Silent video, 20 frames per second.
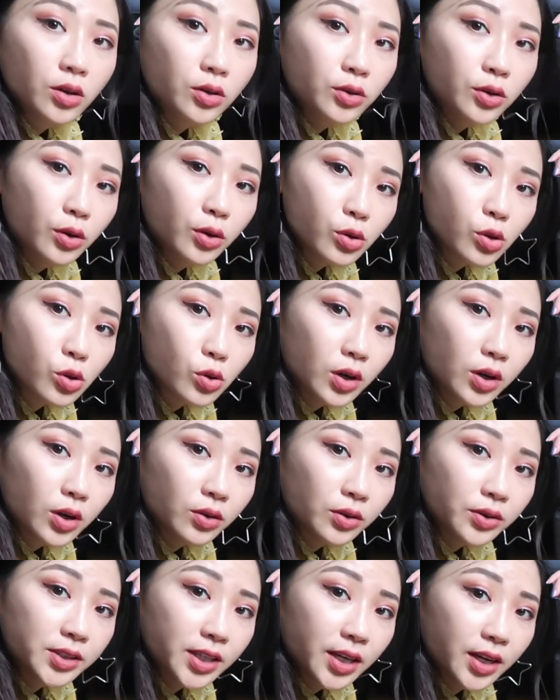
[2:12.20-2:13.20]
no
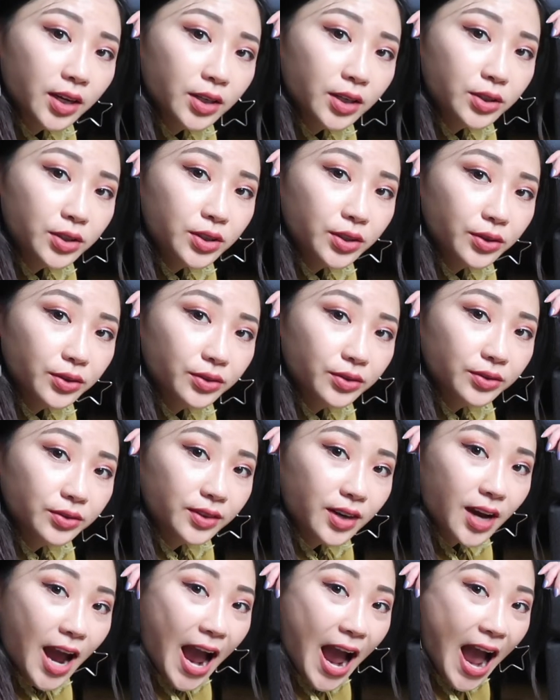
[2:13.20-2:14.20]
struggle to undo.
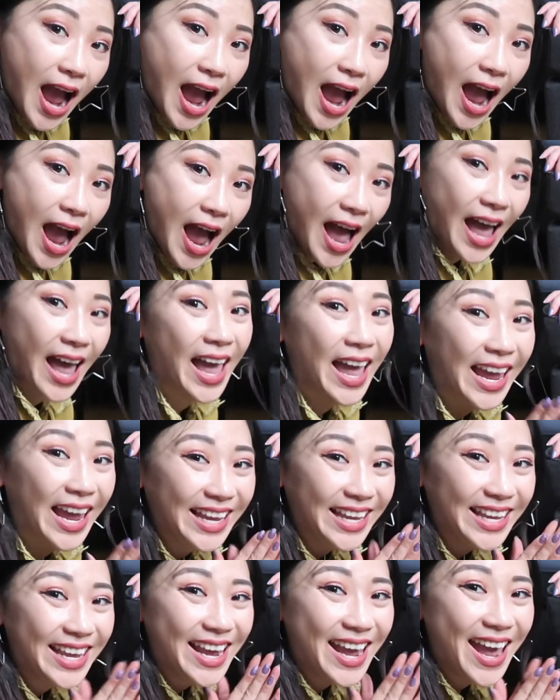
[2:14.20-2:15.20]

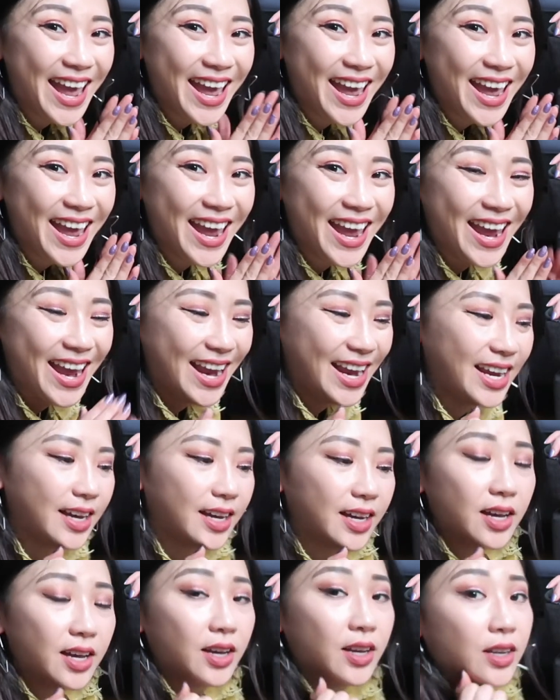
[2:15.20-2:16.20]
Yay!
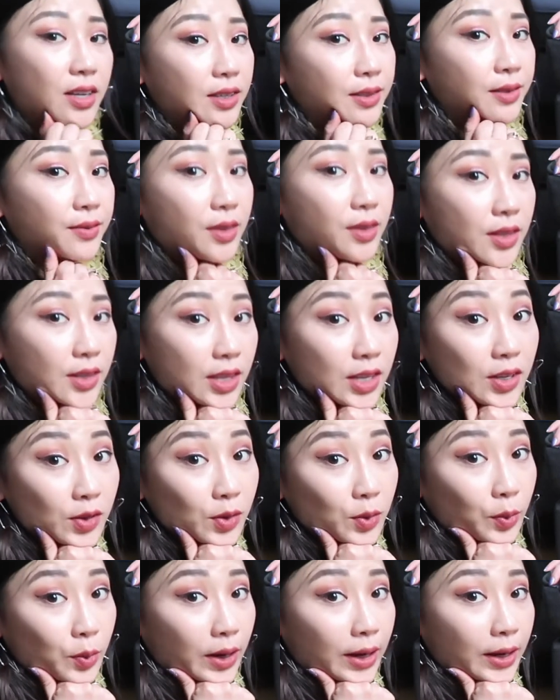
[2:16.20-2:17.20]

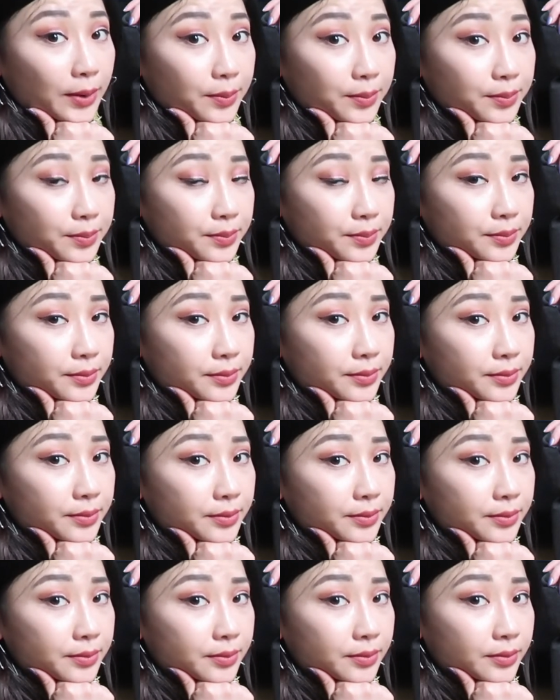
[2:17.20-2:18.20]
This way,
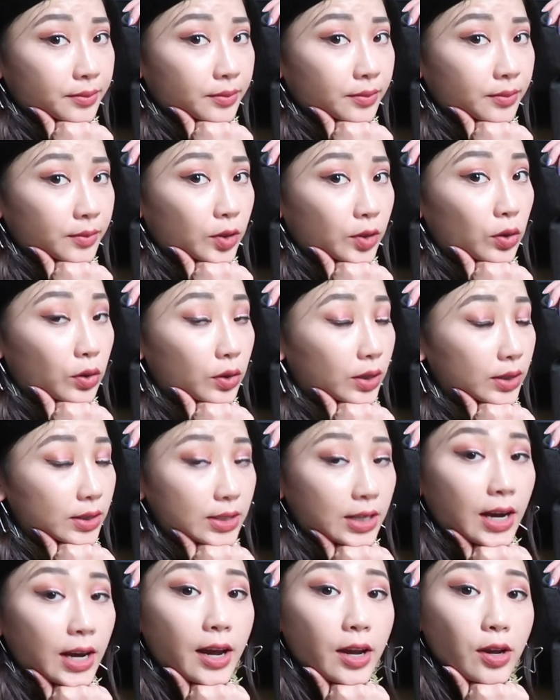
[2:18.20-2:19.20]
you can
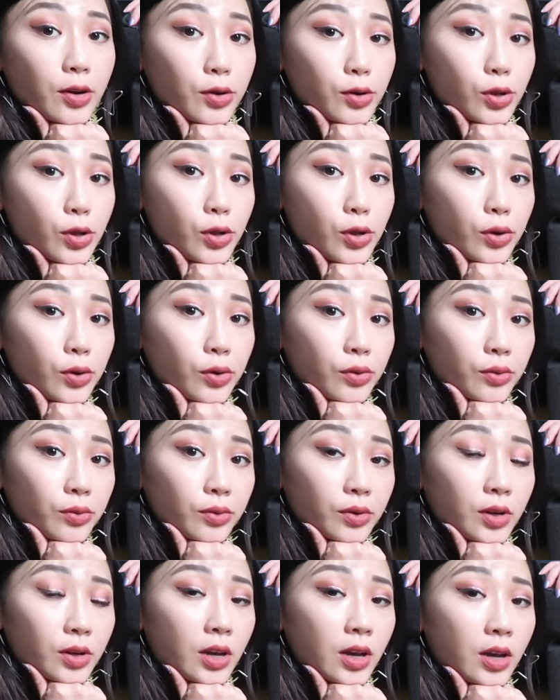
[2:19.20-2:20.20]
tie your shoe,
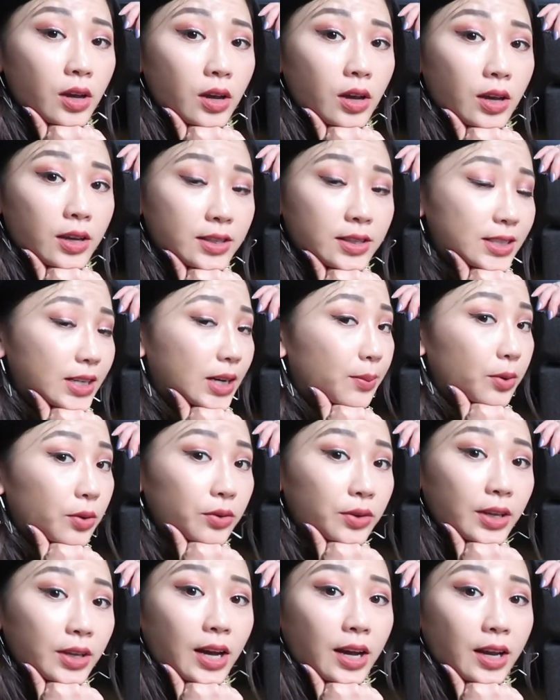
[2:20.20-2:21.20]
double
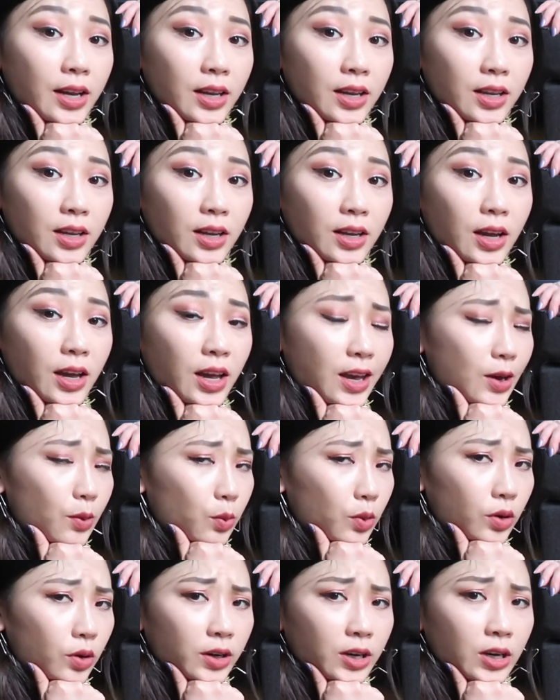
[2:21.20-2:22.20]
knot it, it
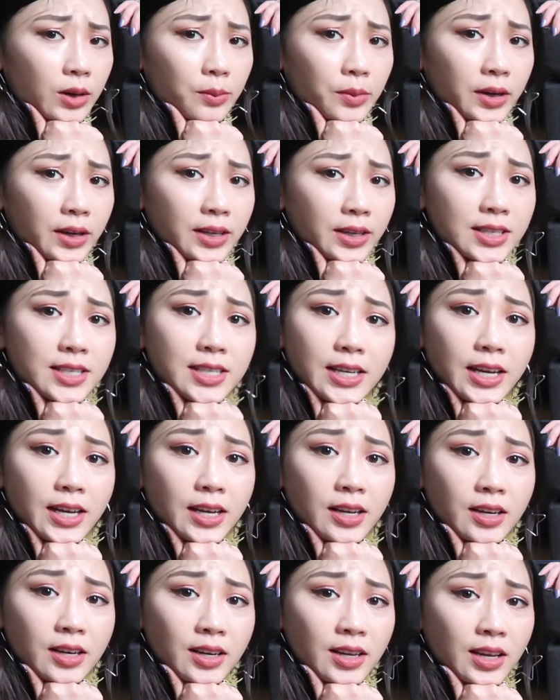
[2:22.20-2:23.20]
won't come
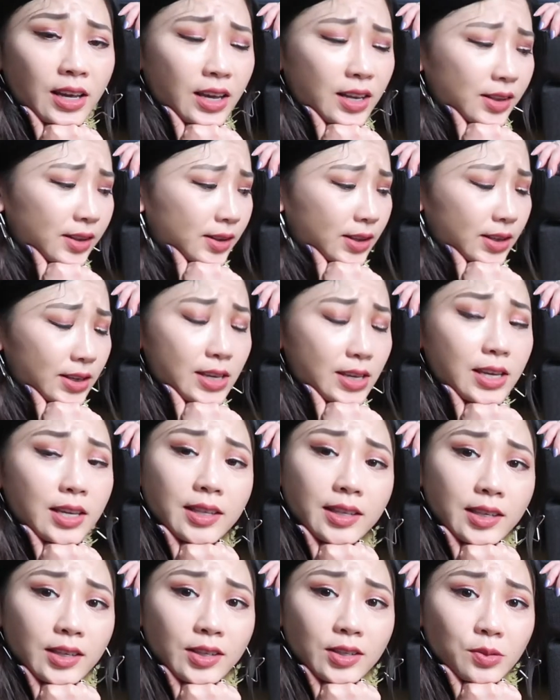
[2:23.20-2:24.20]
undone. It's the
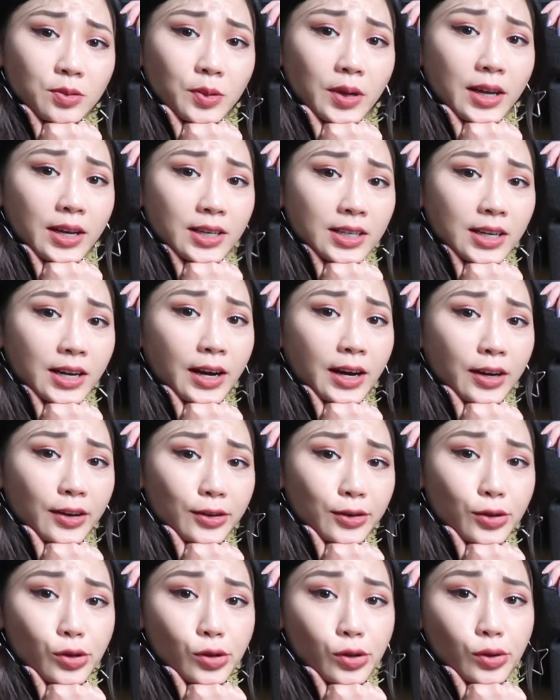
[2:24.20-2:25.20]
easiest way to tie
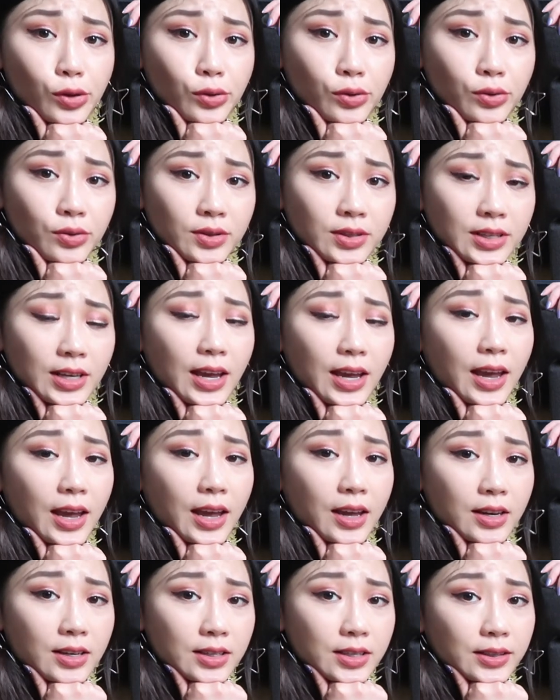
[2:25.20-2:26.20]
your shoes,
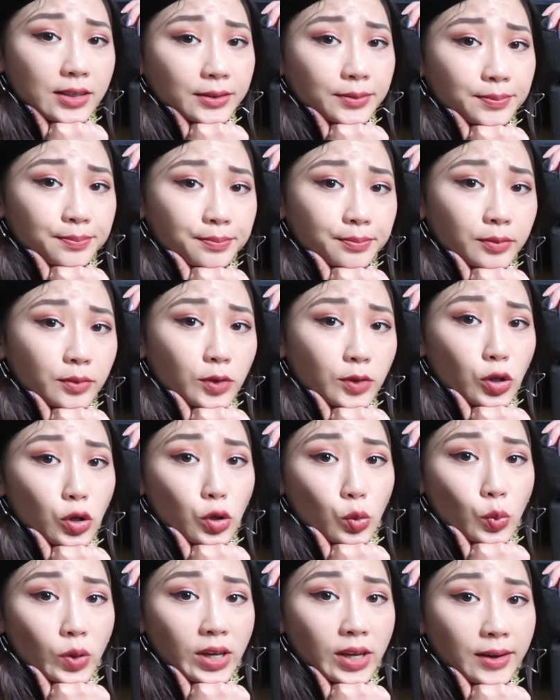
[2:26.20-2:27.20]
and
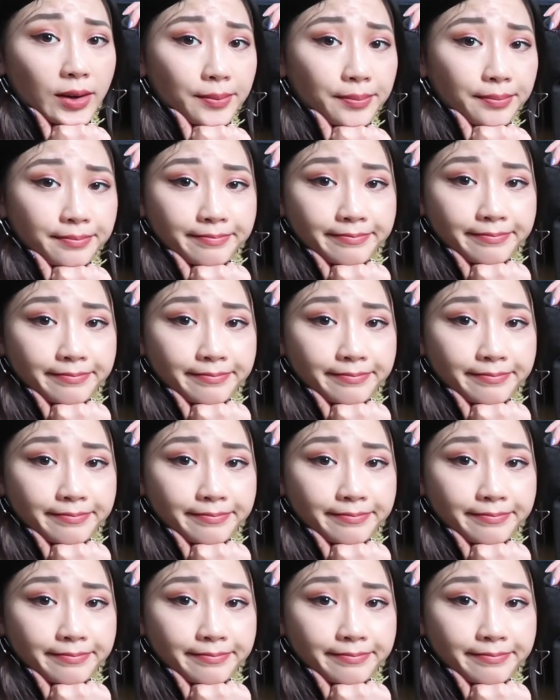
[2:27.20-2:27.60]
you win.